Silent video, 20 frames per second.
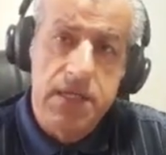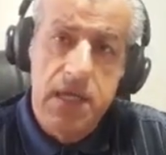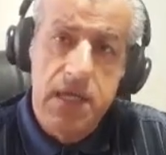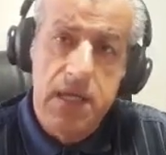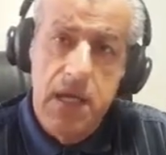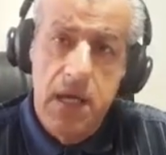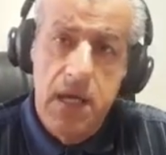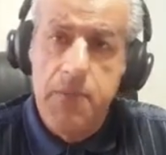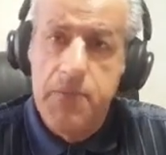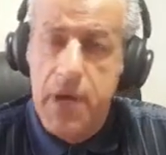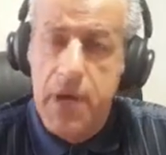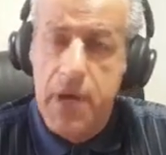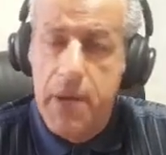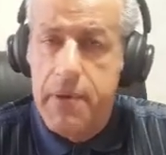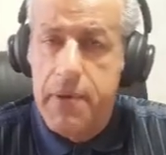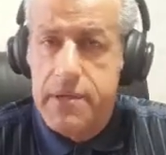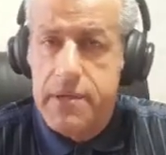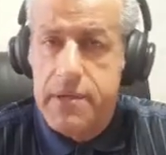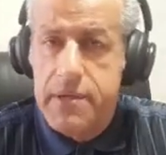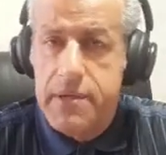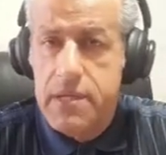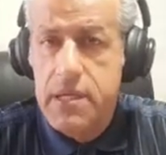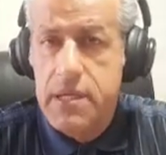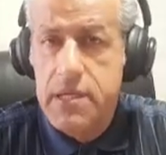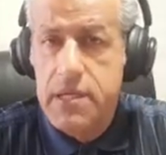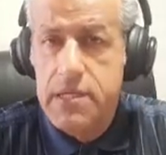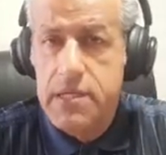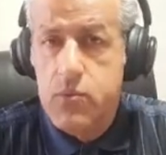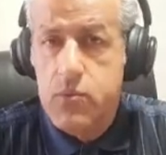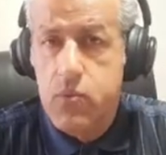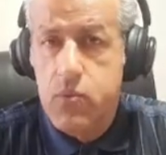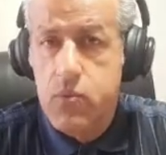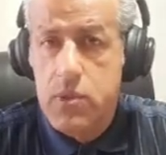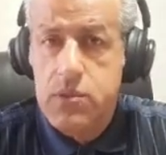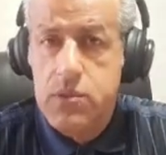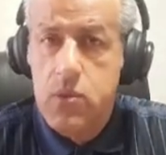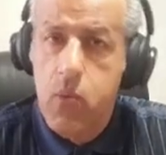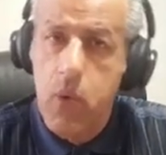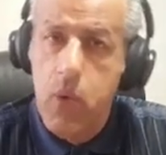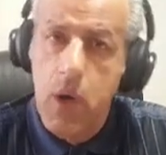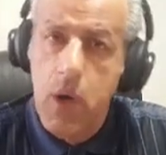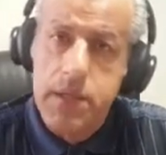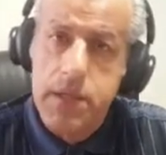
properties, was water.